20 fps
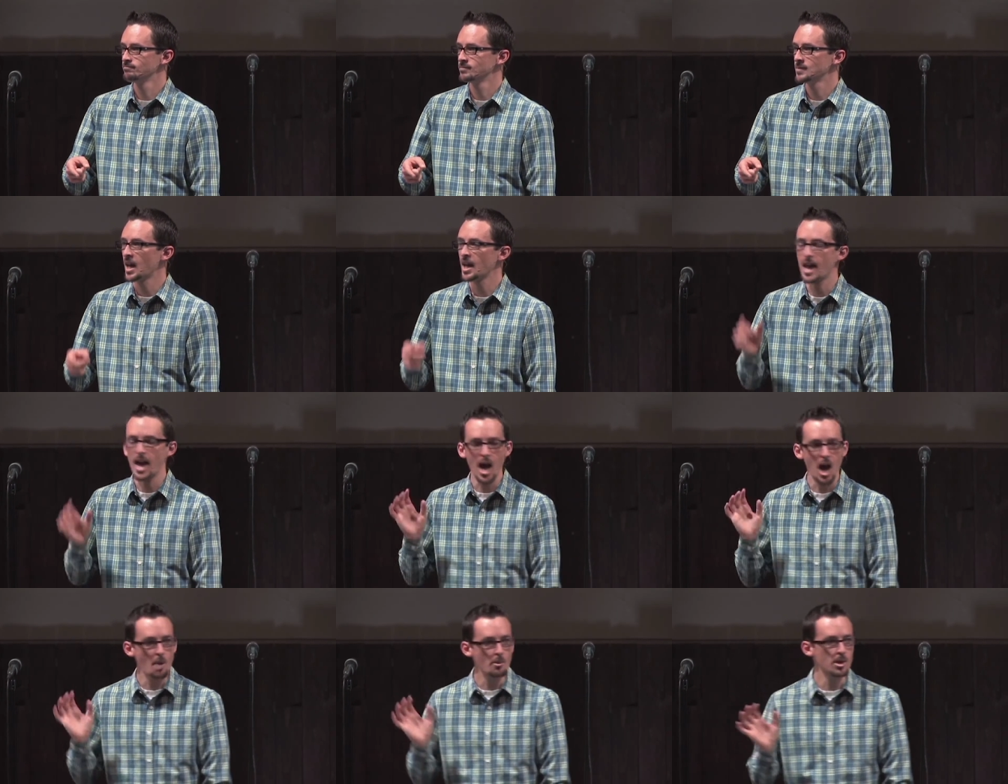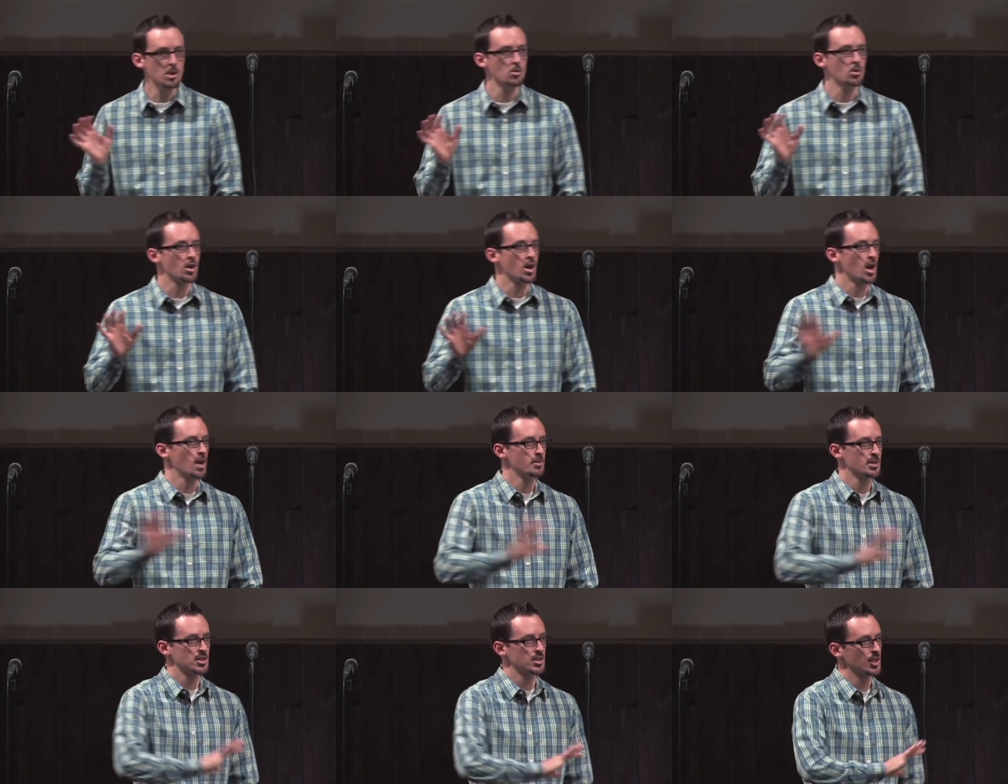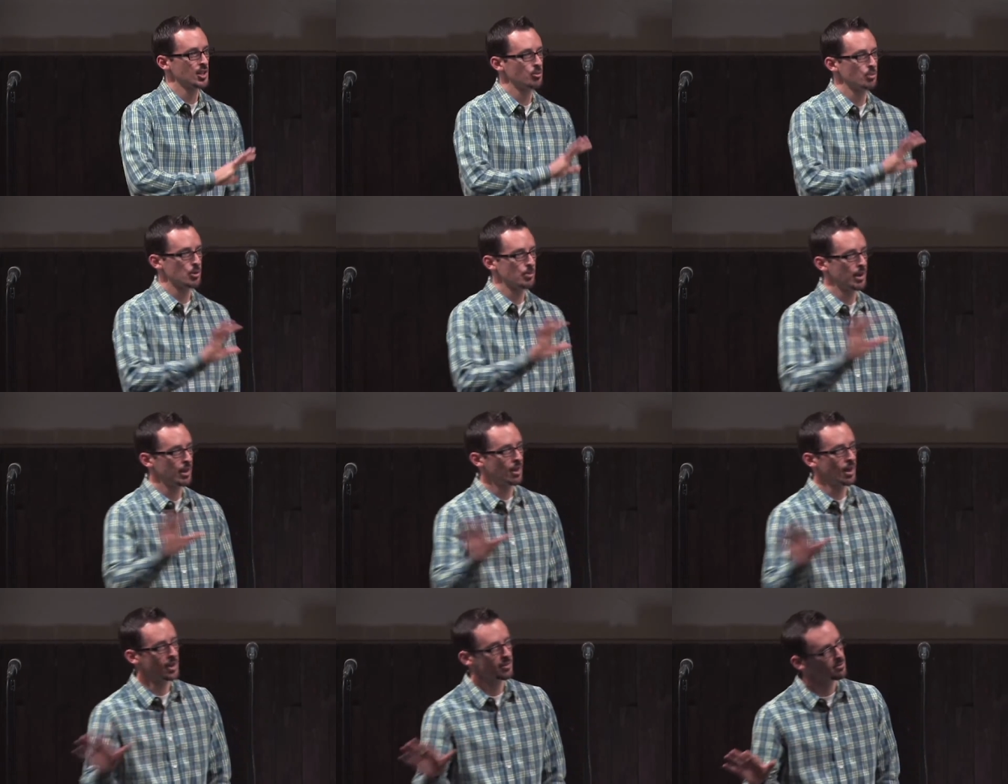Not how many will come to celebrate
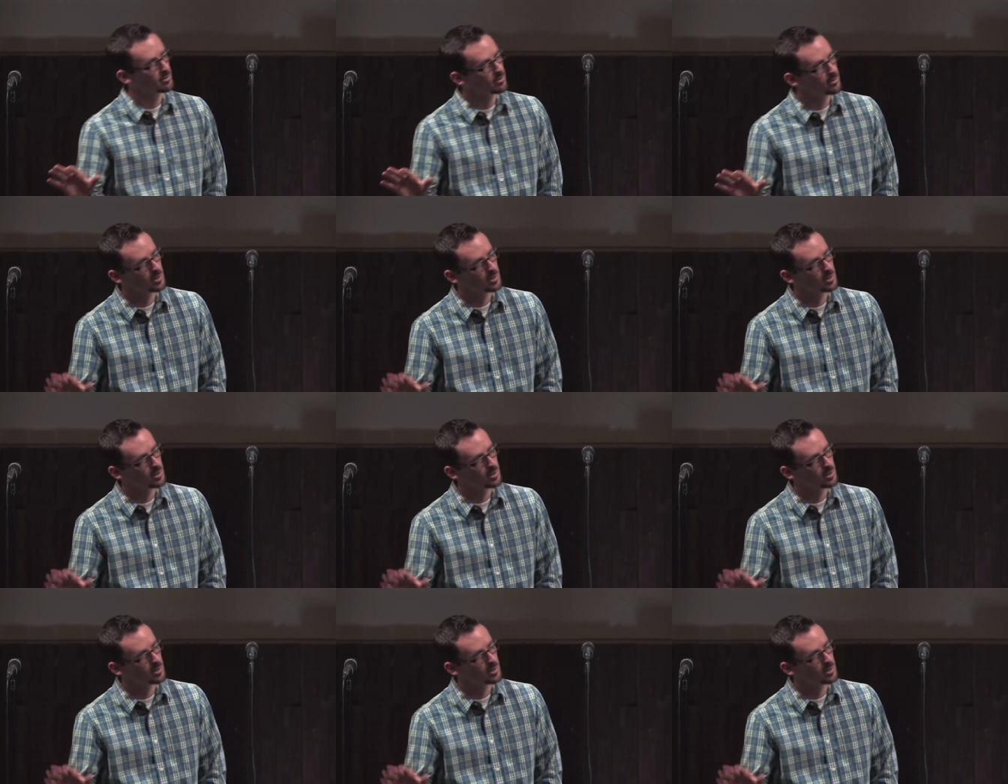my life,